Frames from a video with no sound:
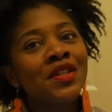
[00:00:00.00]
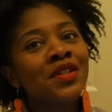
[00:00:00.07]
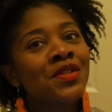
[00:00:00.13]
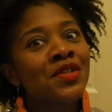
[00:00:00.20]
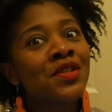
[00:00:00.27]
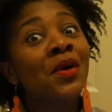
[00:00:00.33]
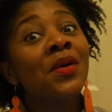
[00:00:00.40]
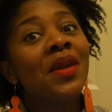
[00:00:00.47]

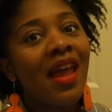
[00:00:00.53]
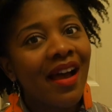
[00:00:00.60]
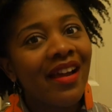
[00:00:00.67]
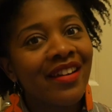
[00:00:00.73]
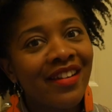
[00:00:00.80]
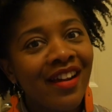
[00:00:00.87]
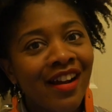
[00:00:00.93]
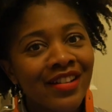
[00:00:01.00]
So
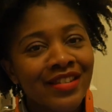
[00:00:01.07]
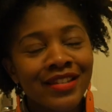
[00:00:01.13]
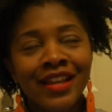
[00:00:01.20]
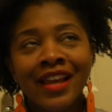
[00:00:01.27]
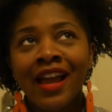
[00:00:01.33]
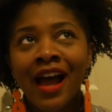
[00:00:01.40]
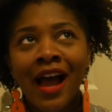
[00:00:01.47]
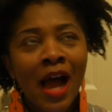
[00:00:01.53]
Lionheart,
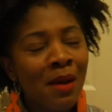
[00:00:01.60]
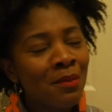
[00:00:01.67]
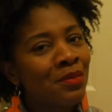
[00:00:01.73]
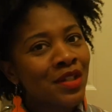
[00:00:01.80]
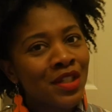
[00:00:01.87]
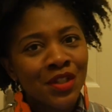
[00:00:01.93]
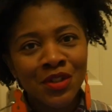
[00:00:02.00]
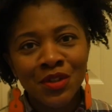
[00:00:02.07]
I'm
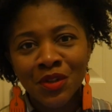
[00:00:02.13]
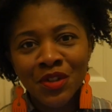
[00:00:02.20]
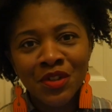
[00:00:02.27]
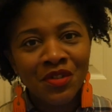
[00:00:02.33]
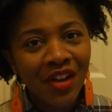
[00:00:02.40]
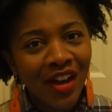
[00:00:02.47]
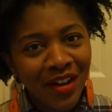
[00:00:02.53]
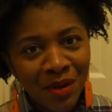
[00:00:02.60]
pretty sure
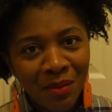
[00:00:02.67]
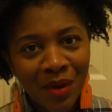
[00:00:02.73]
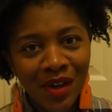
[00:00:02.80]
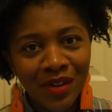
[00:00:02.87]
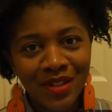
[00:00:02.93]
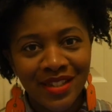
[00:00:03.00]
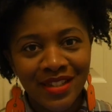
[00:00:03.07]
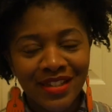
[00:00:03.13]
you've heard
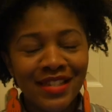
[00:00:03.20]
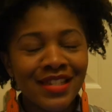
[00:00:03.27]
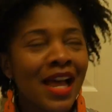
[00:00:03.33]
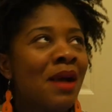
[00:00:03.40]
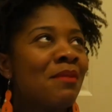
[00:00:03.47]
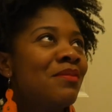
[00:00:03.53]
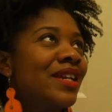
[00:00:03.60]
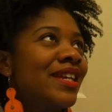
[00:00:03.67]
about it.
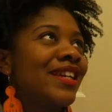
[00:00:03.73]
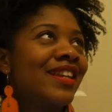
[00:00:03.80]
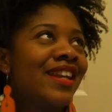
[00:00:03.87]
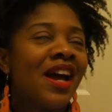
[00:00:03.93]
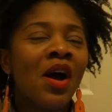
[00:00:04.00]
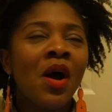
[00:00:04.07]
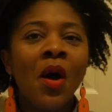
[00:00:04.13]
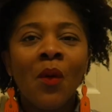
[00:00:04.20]
I
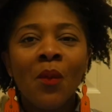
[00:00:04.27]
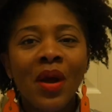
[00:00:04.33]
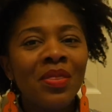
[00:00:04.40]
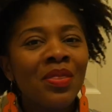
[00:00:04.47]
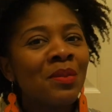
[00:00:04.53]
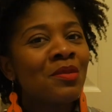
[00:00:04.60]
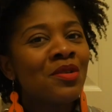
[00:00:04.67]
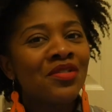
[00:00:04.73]
mean,
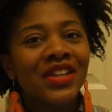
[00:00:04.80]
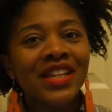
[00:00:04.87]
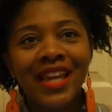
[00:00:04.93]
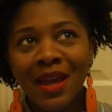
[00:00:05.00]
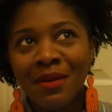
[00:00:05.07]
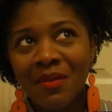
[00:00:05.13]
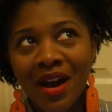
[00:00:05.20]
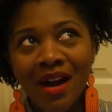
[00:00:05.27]
when the movie
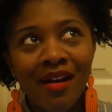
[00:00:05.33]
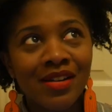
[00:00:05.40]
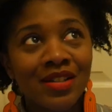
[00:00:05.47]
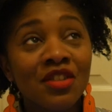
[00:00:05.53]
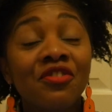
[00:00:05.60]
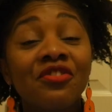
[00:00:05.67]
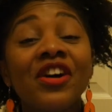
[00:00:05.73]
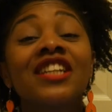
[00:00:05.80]
came out,
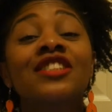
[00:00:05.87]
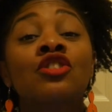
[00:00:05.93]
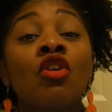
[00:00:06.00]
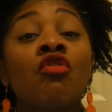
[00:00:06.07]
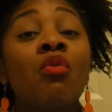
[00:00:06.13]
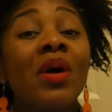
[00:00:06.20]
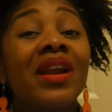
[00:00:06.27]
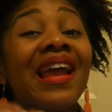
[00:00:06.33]
first
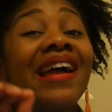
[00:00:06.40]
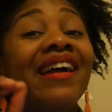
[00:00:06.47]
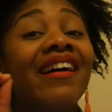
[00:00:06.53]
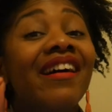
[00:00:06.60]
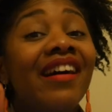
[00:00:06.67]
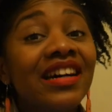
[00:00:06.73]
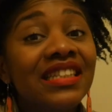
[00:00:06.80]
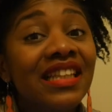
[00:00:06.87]
off, when I
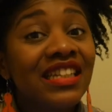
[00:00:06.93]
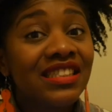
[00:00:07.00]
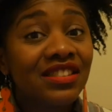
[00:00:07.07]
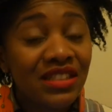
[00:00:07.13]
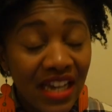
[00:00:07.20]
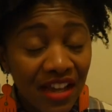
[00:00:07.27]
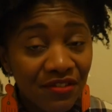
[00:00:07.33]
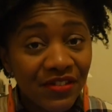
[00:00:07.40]
heard that
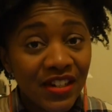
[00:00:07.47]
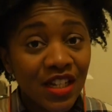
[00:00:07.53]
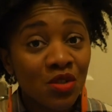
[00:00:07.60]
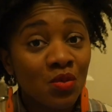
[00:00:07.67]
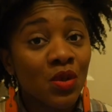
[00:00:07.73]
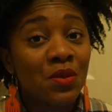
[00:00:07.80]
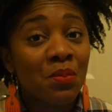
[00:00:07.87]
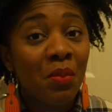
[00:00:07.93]

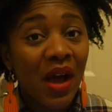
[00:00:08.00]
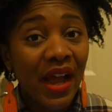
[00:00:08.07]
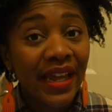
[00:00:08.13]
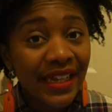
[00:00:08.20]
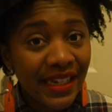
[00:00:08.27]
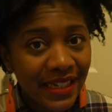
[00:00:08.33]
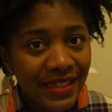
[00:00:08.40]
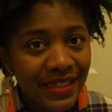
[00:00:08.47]
Netflix was
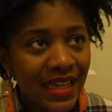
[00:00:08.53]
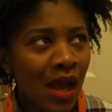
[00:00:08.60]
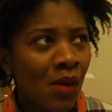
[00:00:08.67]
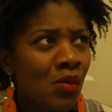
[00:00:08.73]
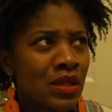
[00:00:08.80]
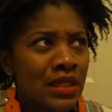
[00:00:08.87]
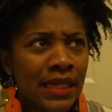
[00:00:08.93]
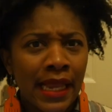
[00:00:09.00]
buying it, I
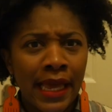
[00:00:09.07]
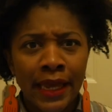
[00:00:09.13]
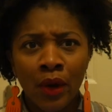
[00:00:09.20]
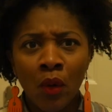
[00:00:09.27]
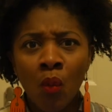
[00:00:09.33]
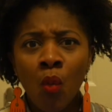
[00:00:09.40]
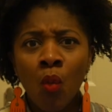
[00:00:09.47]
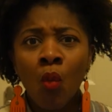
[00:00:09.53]
was like,
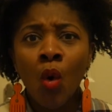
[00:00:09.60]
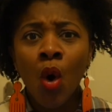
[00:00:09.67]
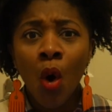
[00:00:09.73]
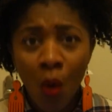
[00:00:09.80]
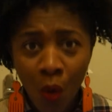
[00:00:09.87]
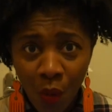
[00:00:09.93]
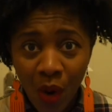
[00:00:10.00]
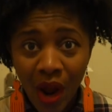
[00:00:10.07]

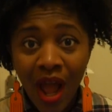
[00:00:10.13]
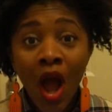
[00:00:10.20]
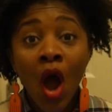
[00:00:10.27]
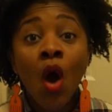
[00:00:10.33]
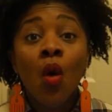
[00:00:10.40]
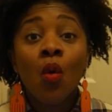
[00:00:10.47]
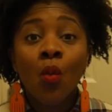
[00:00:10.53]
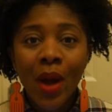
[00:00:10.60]
whoa,
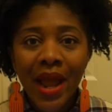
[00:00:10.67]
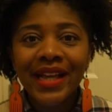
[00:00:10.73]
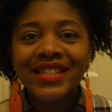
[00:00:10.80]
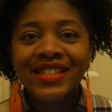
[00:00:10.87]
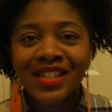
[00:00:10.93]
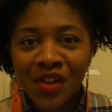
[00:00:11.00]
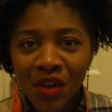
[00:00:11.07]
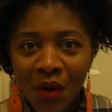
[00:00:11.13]
way
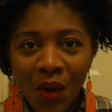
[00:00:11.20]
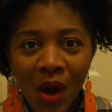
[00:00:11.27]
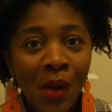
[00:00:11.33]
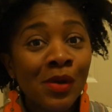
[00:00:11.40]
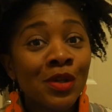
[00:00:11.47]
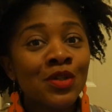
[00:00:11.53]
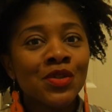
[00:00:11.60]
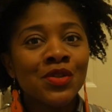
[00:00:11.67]
to go. I
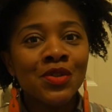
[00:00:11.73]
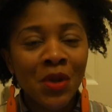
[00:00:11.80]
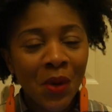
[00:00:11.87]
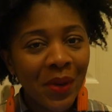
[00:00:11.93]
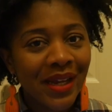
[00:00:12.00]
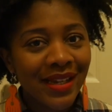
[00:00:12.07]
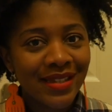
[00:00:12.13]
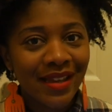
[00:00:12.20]
was
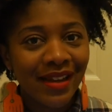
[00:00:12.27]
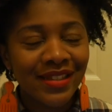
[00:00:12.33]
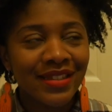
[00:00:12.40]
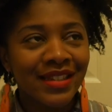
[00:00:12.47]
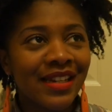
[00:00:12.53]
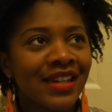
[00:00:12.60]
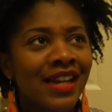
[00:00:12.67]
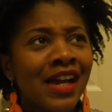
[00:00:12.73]
so
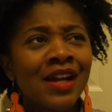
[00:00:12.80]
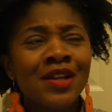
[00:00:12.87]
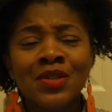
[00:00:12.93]
excited.